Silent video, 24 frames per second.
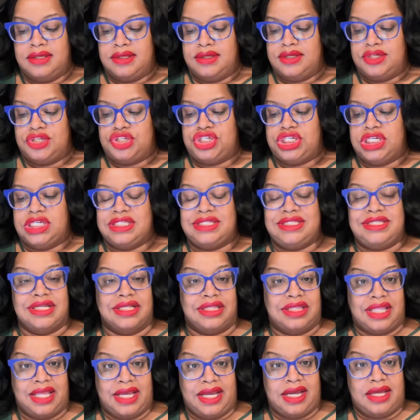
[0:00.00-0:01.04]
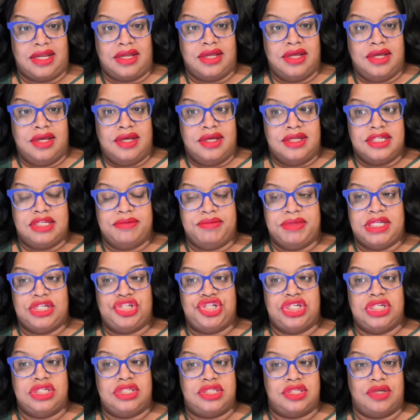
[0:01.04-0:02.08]
she's delayed. To me,
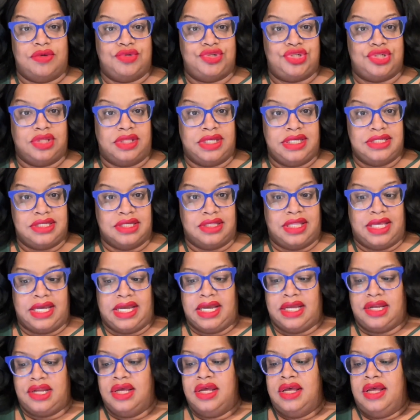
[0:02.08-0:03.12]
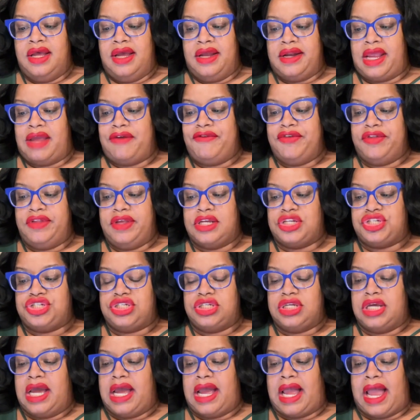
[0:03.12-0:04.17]
she's socially delayed. And I feel like
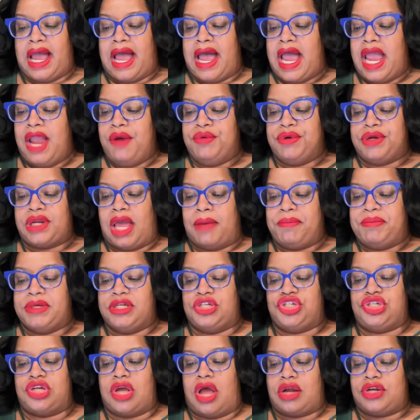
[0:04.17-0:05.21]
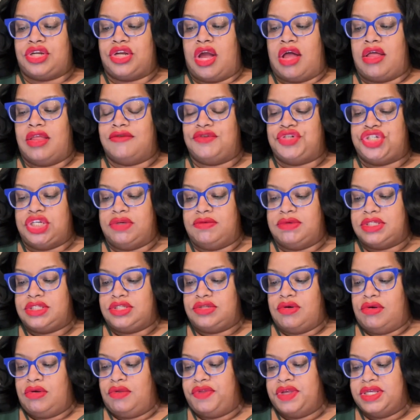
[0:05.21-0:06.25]
I would not be shocked, y'all, if she was
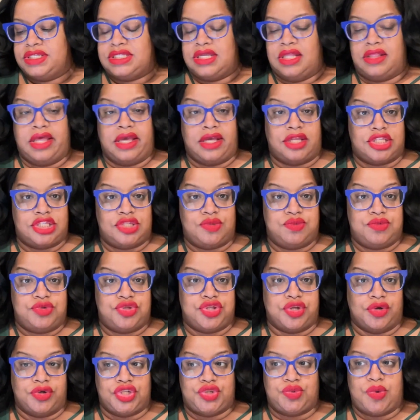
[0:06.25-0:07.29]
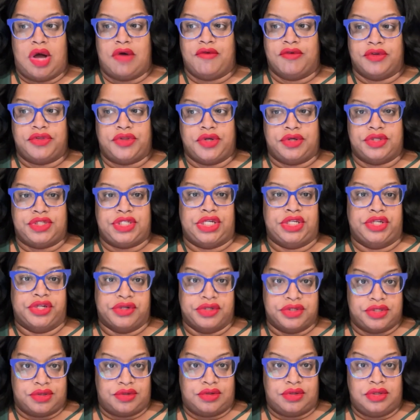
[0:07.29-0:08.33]
told this at like 12 or 13
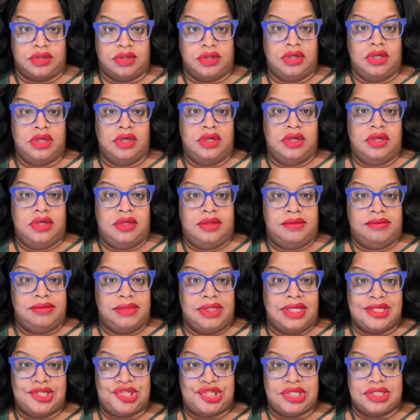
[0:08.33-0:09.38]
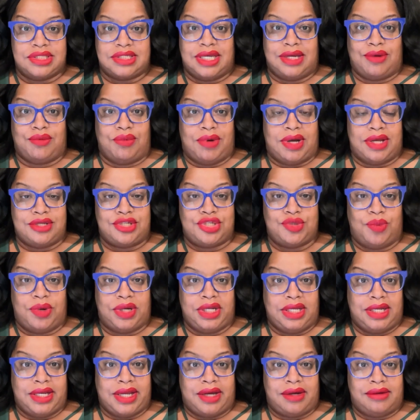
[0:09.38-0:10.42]
years old. And she's like, what,
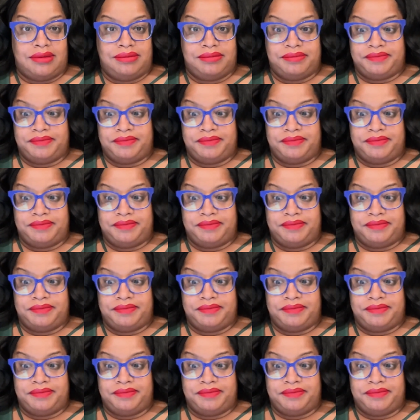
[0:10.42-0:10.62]
20 now?